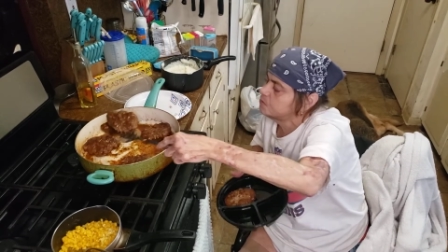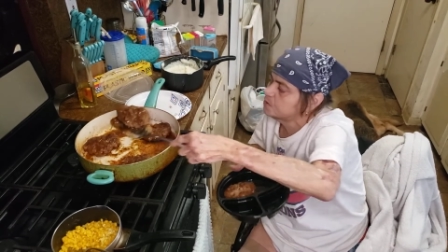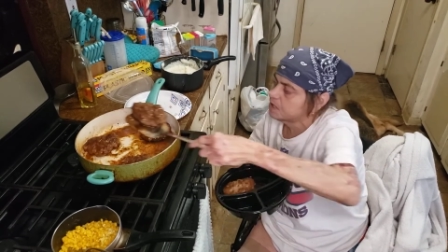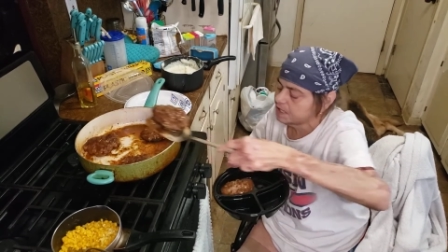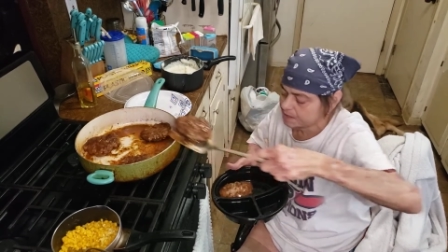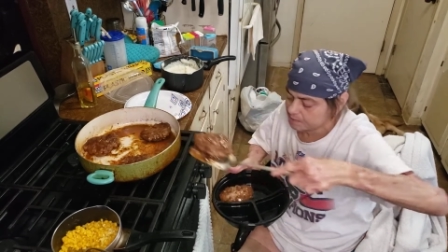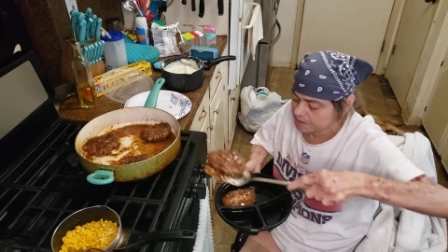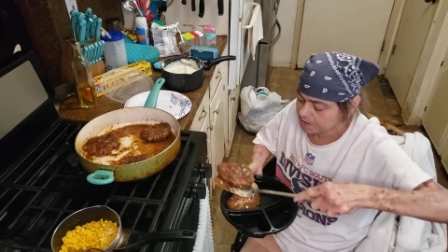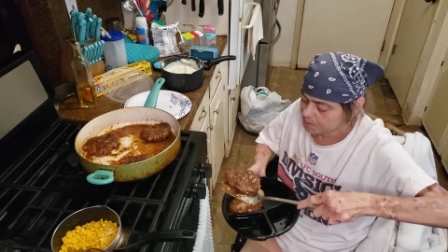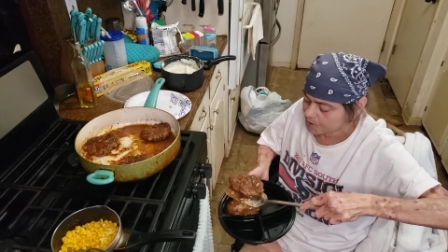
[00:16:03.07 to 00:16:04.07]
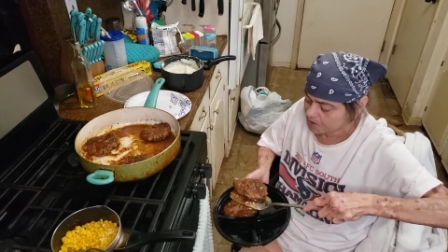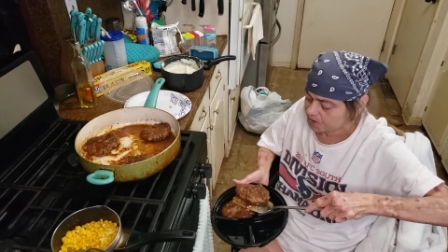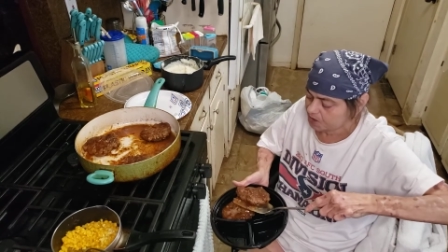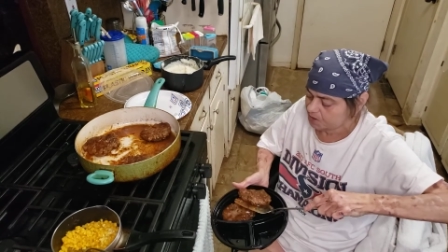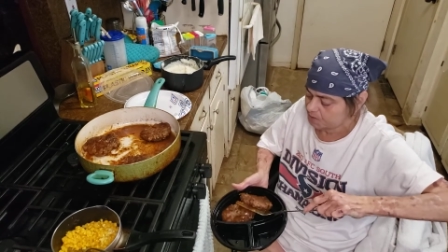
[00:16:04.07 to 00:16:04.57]
we're going to give him the
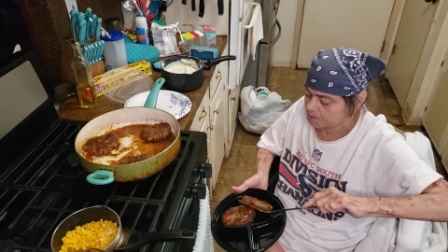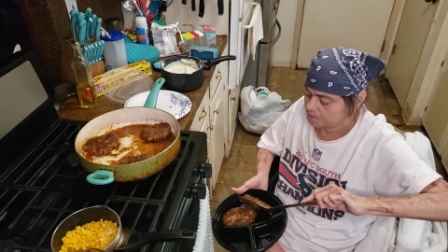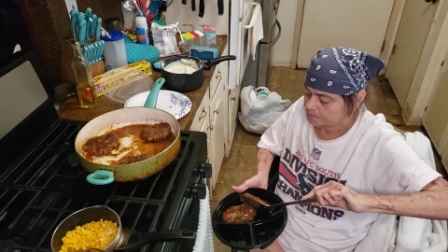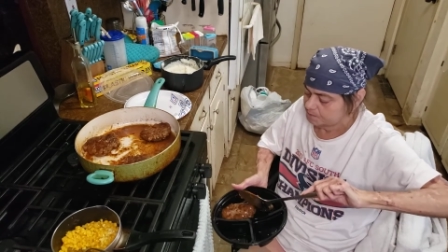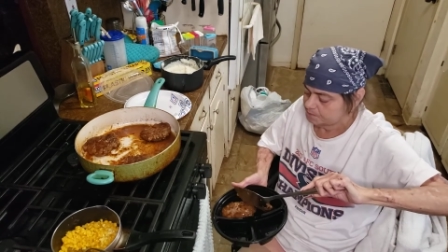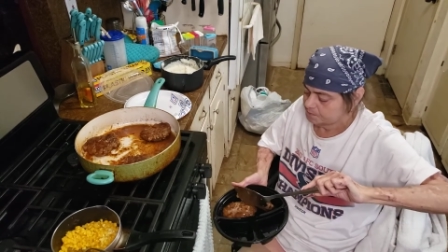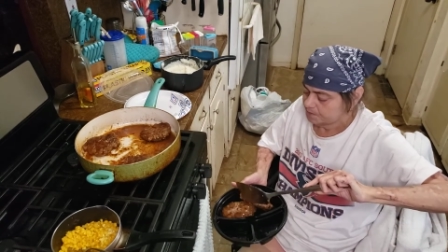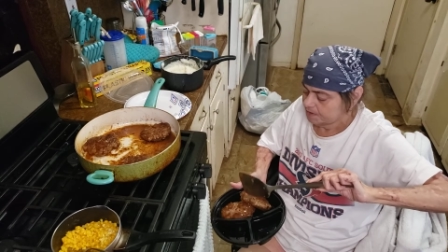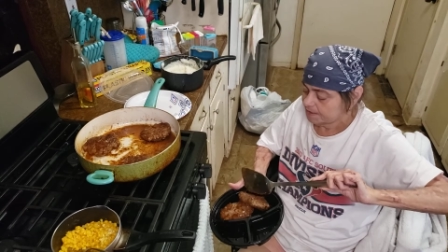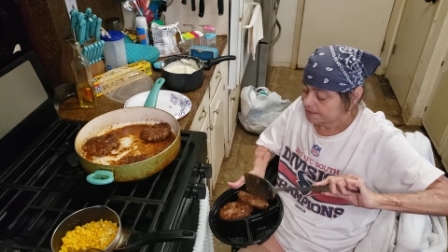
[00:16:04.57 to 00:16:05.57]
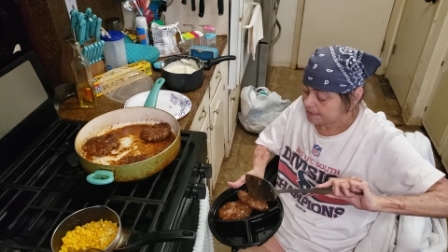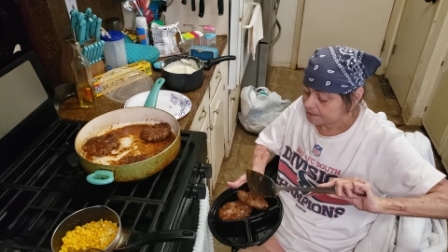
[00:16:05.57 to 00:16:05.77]
smallest 2. Because ain't